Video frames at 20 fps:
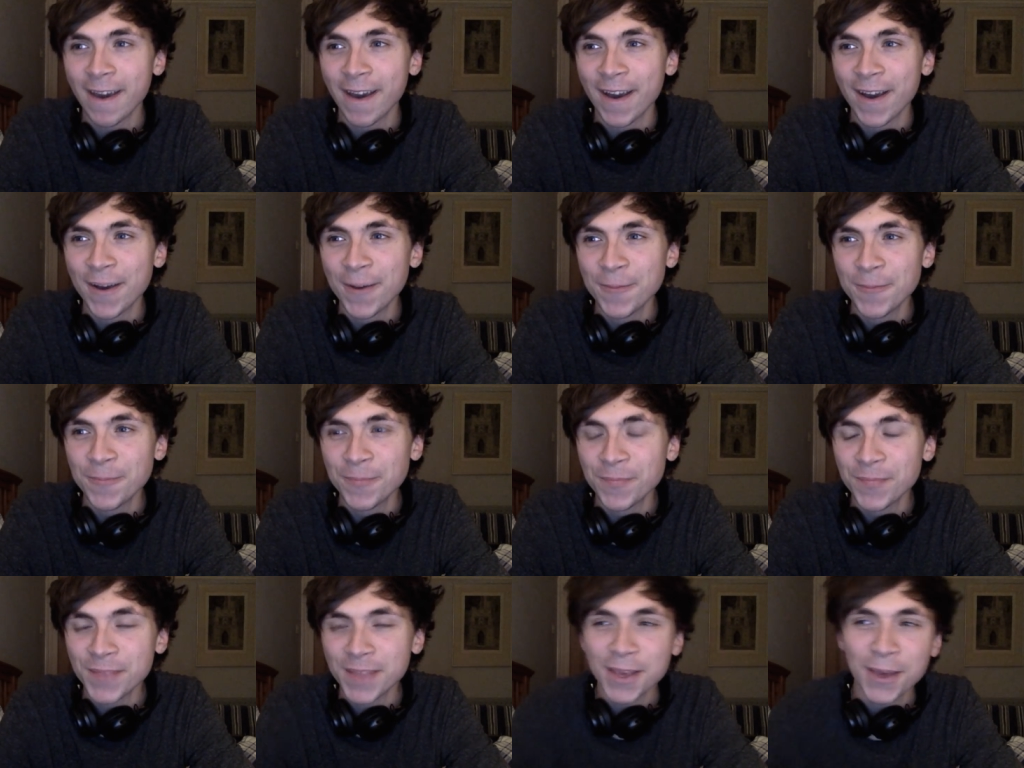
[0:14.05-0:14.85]

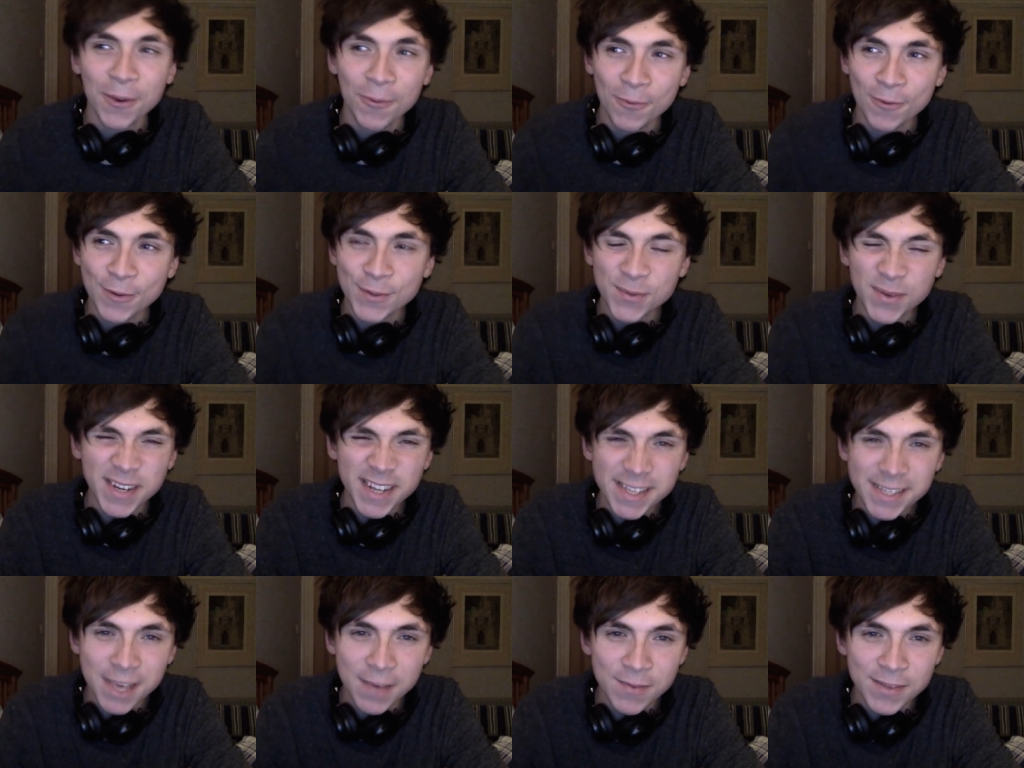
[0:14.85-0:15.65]
Um, well,
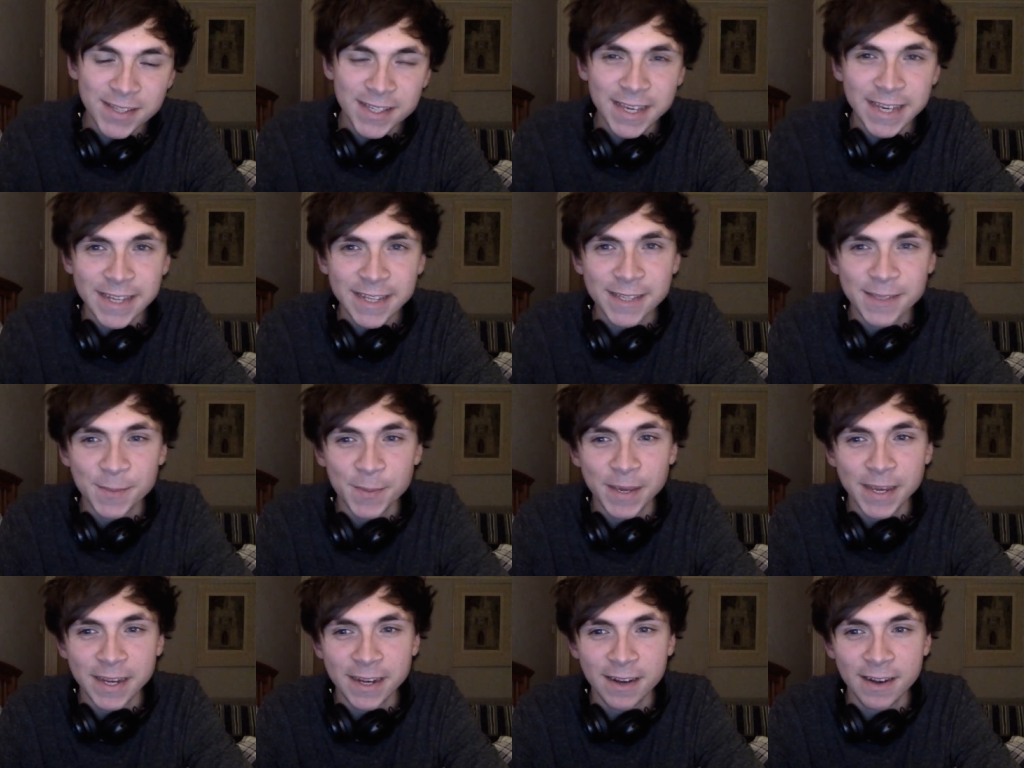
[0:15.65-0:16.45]
2017's
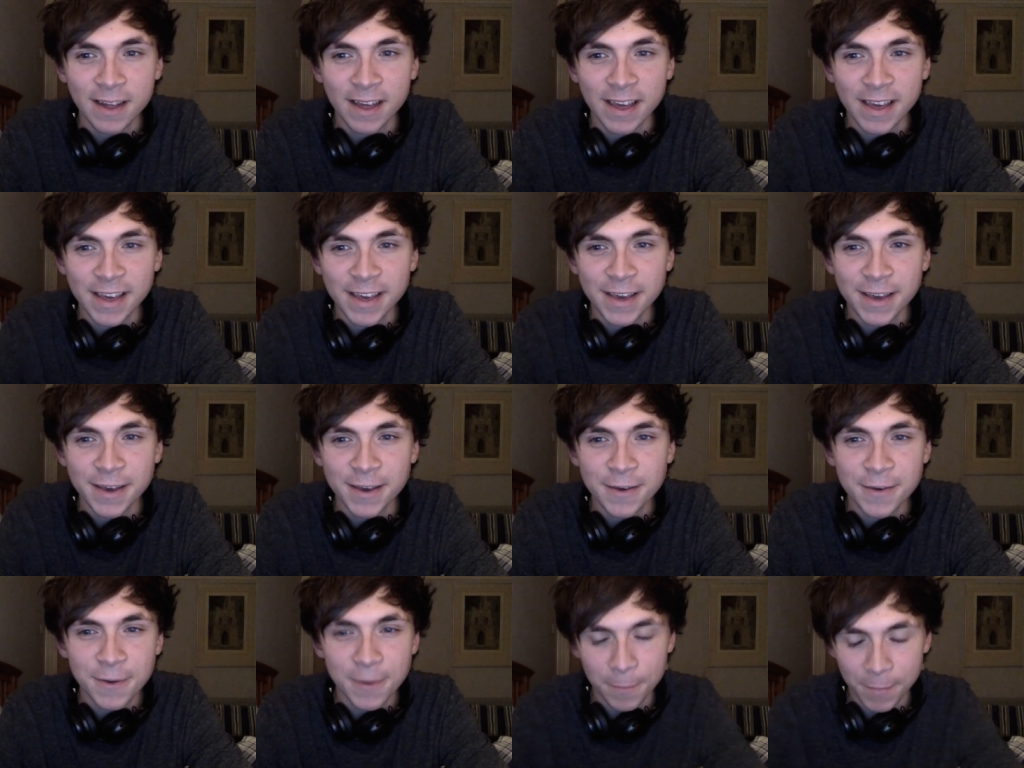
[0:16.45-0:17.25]
been like
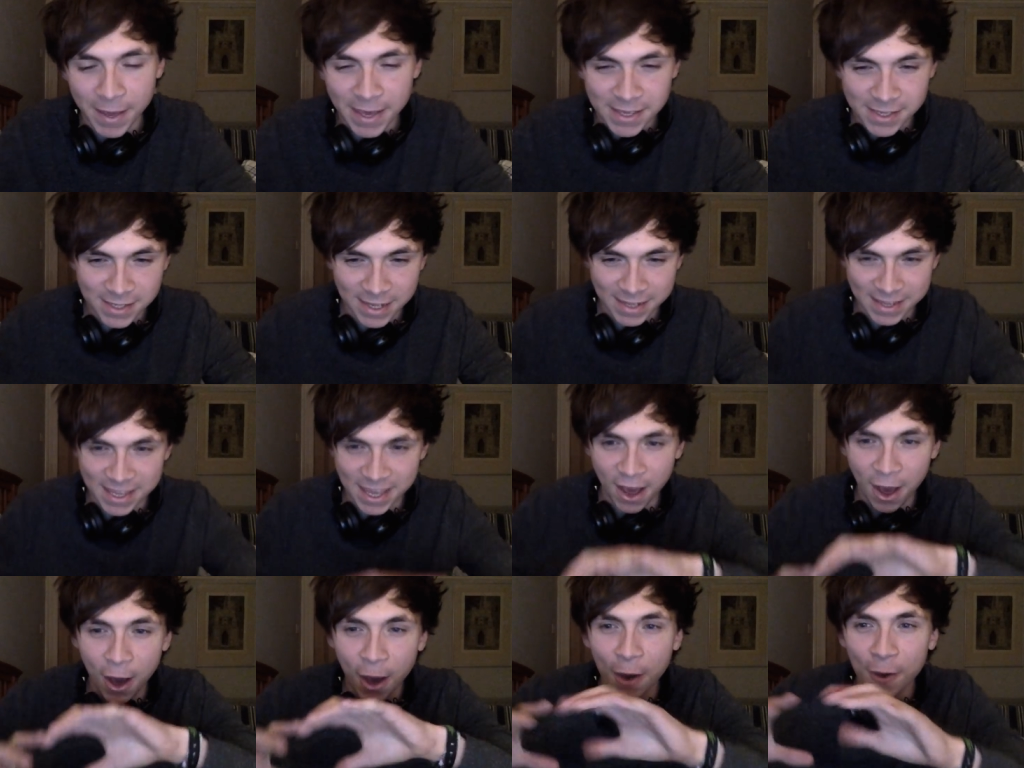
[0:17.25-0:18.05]
basically
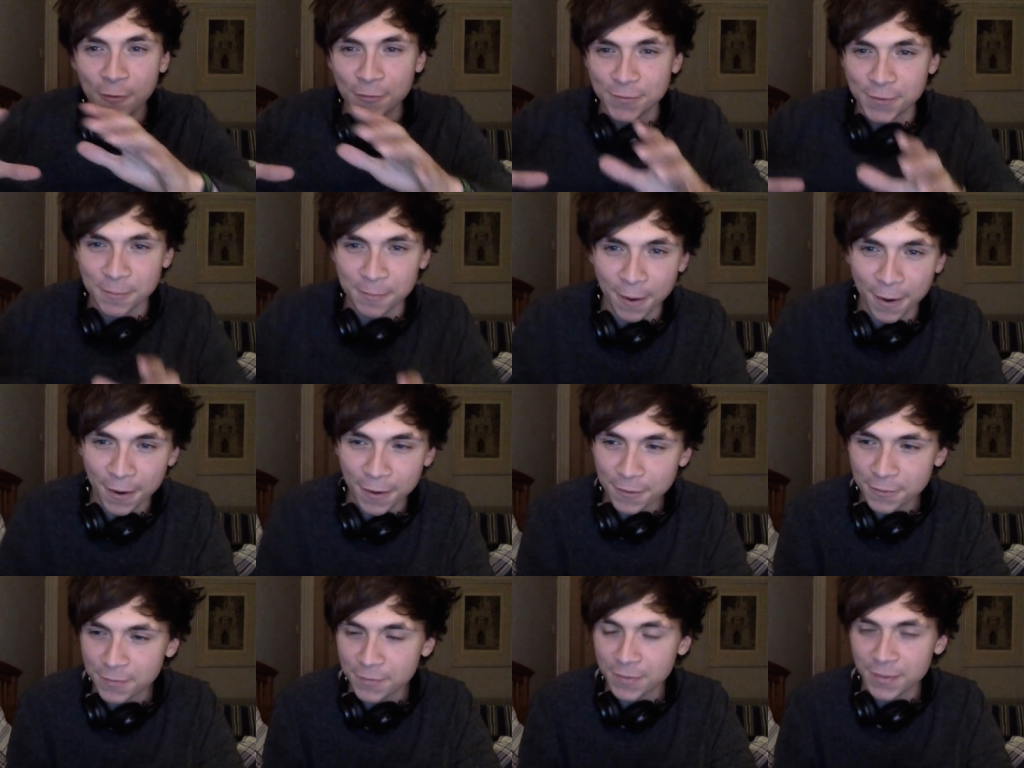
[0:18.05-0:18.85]
the
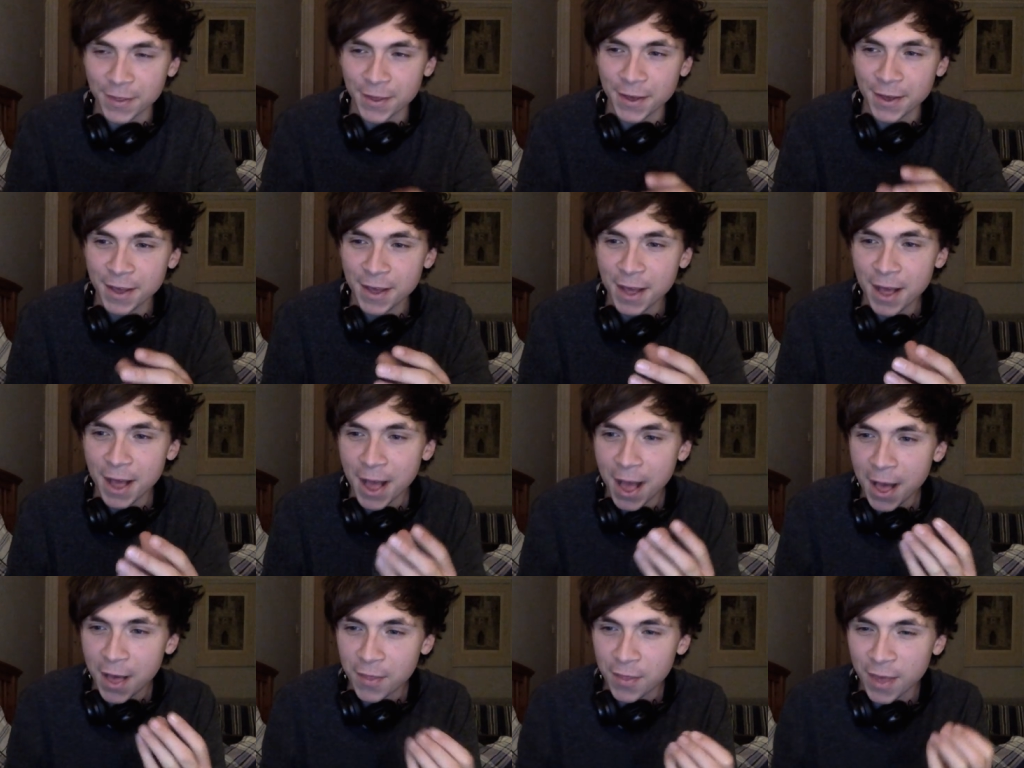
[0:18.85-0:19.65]
aftermath, the
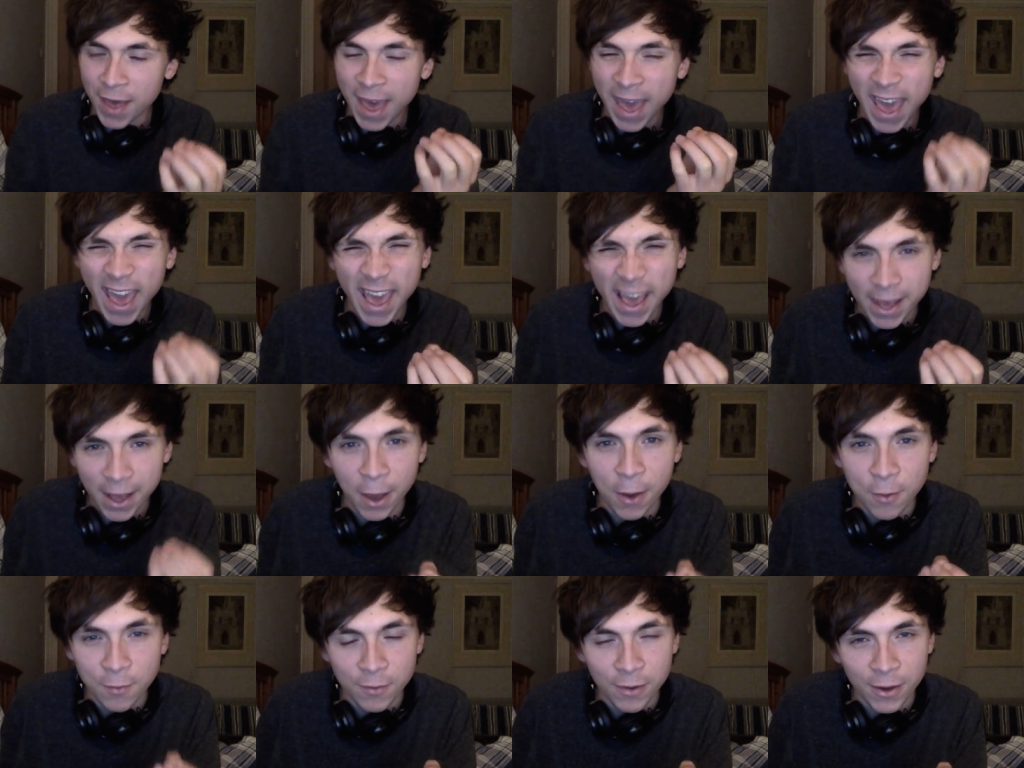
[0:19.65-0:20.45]
the
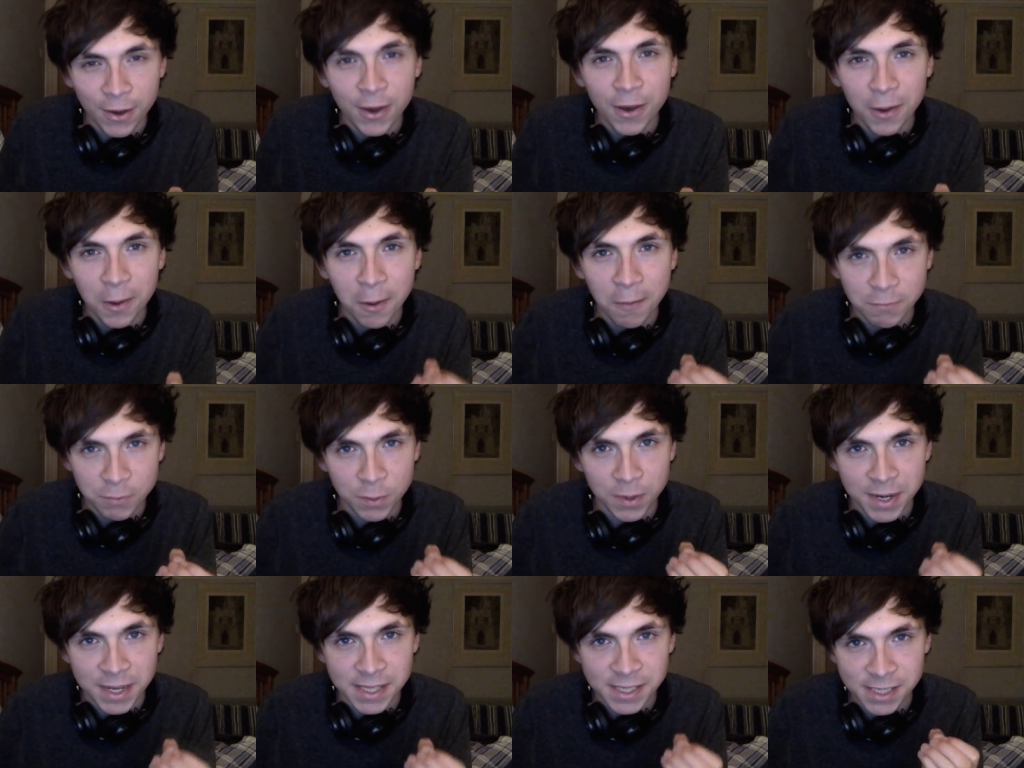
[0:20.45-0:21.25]
hangover of of
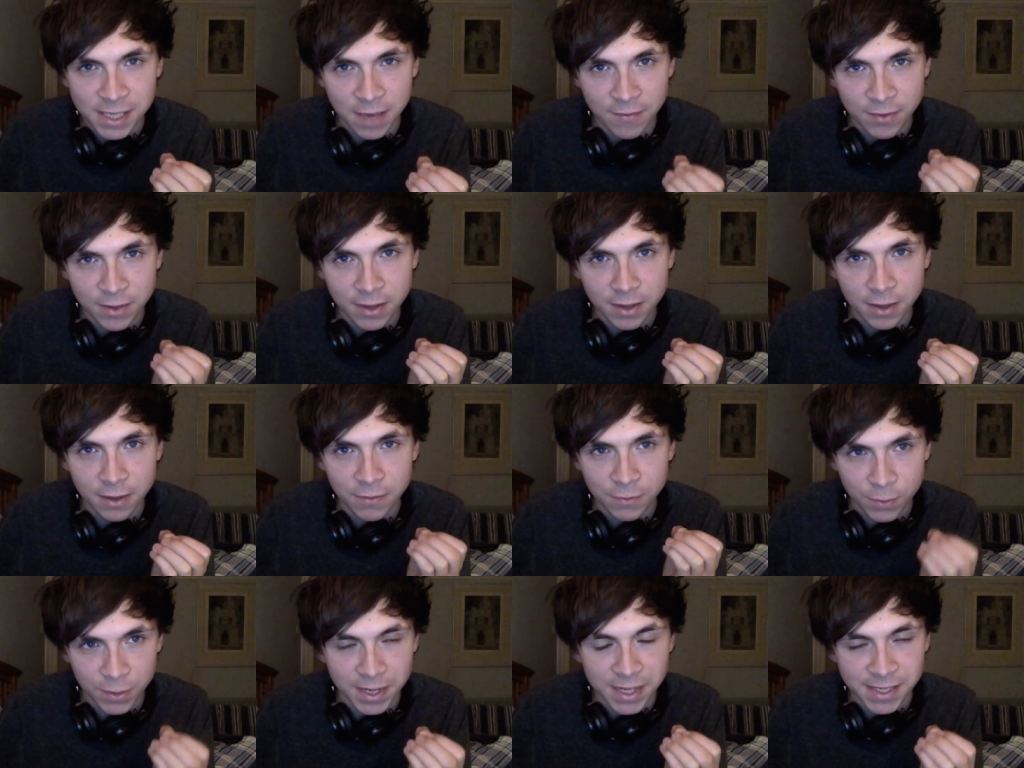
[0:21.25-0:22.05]

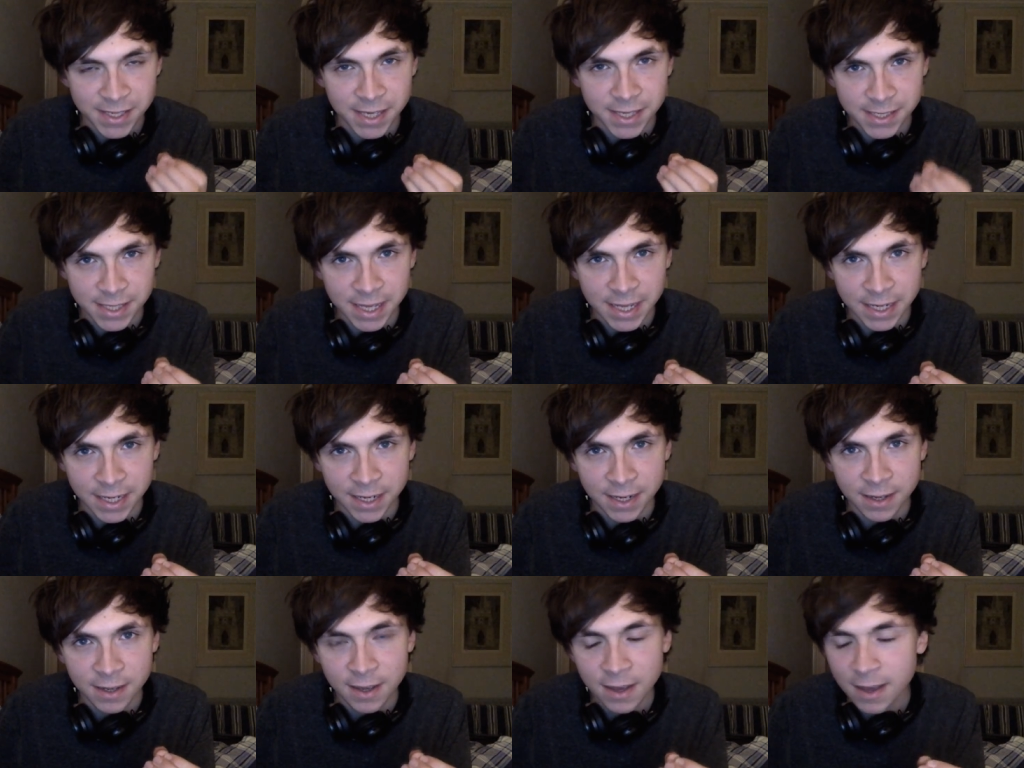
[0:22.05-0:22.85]

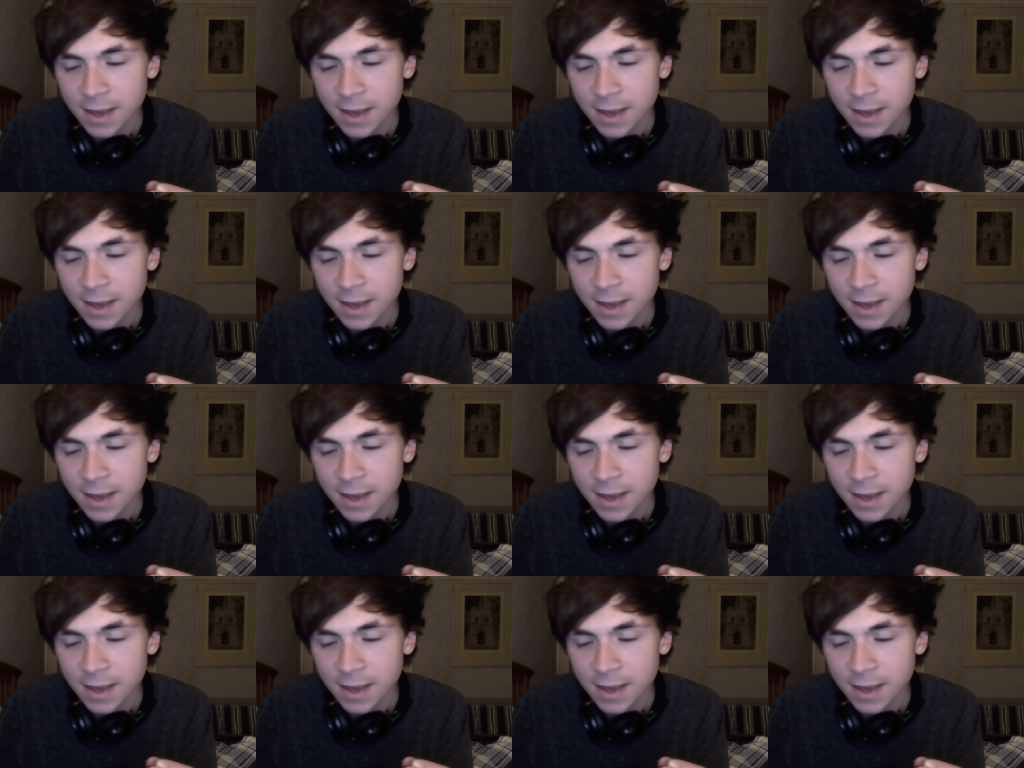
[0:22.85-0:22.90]
2016.